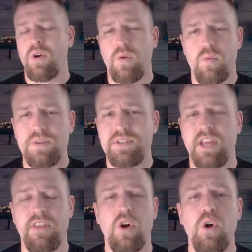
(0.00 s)
Once again,
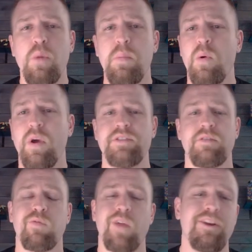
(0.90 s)
the whole point of
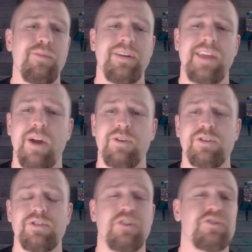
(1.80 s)
random encounters
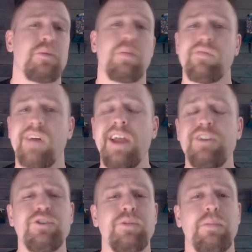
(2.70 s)
is to provide
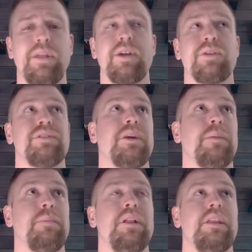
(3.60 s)
your players the
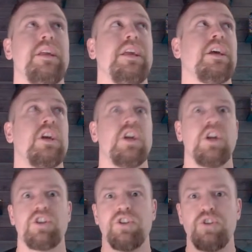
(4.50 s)
ability
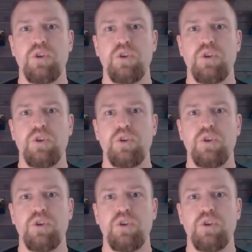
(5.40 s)
to do